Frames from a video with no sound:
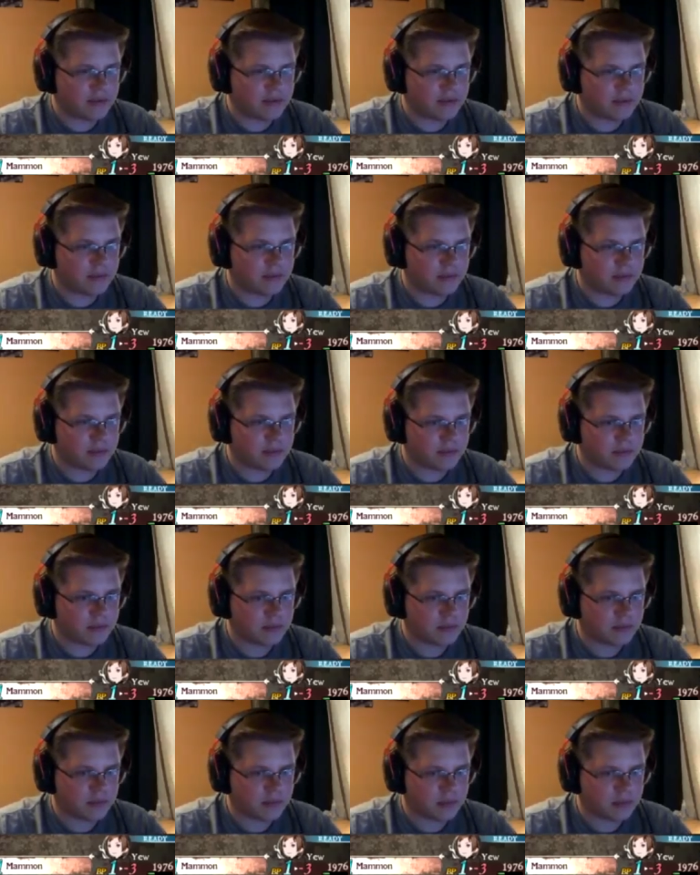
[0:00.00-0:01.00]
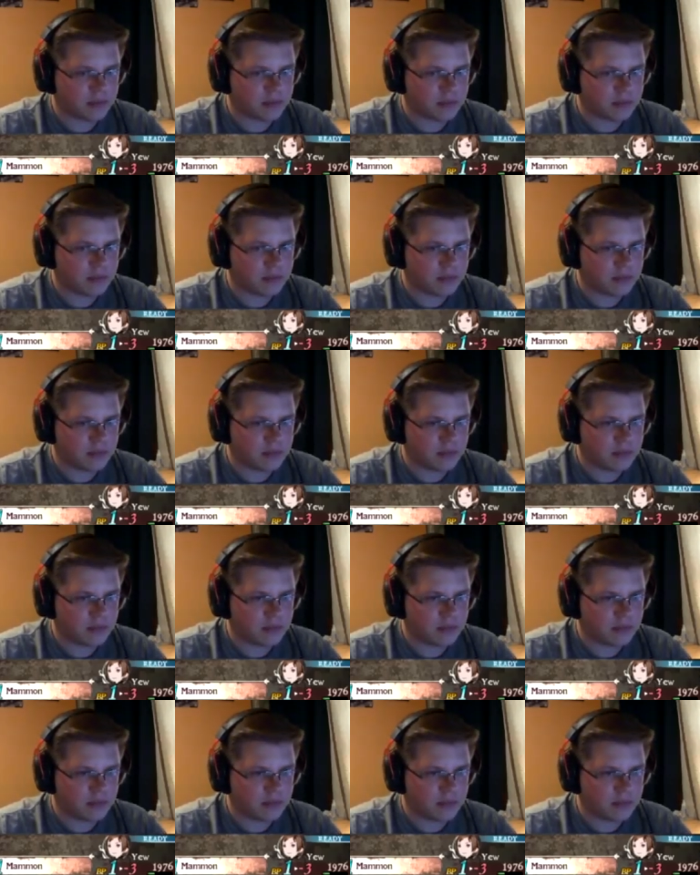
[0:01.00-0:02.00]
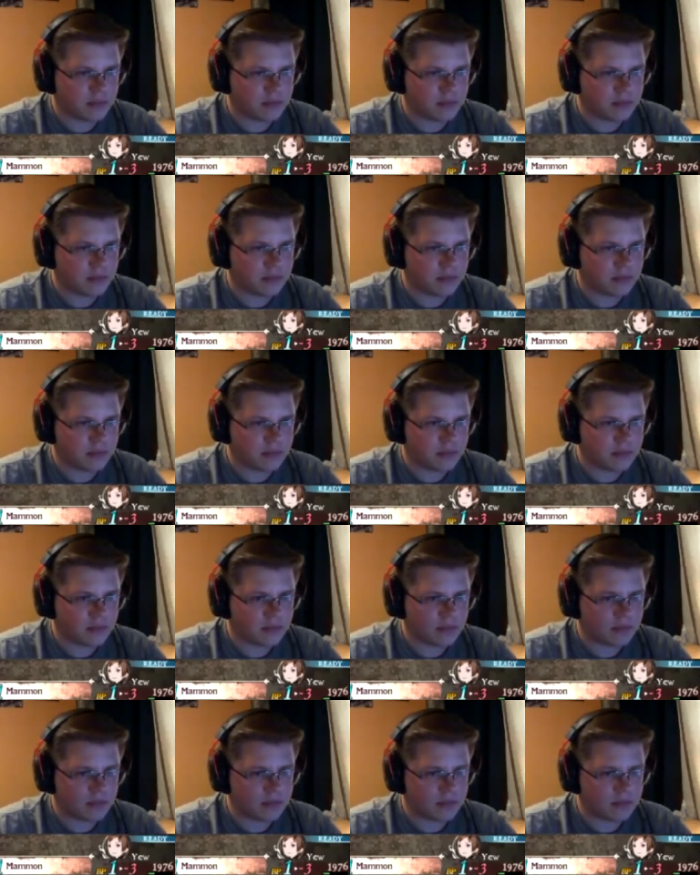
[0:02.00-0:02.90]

No one is speaking in this clip.